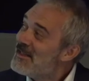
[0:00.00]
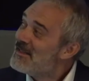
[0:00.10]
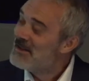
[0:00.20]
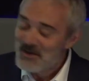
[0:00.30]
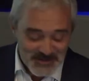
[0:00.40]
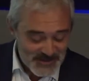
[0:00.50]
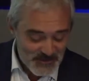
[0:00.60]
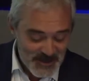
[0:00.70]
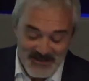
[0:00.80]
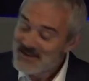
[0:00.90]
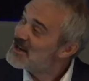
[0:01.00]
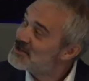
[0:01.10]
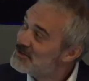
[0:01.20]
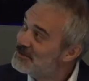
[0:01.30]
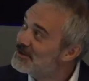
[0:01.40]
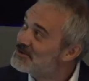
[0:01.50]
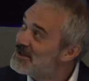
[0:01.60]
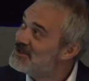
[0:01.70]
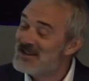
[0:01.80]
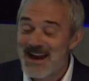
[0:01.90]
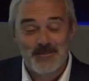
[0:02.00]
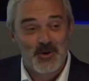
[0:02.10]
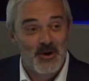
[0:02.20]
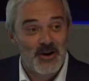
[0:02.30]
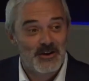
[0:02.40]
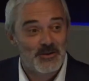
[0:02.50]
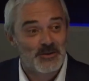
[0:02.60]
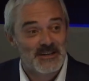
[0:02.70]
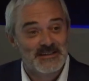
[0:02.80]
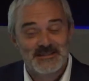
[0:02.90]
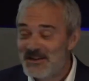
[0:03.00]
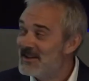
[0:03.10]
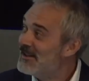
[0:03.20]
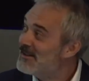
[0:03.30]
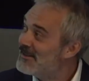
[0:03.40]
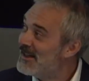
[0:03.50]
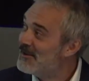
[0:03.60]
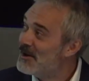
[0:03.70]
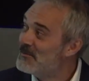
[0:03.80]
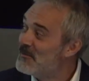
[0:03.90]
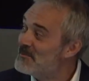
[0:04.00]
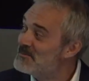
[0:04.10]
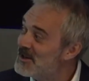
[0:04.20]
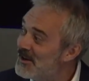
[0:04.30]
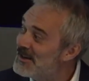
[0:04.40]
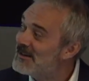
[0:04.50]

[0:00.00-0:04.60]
The odds of winning the National Lottery jackpot, according to their own website,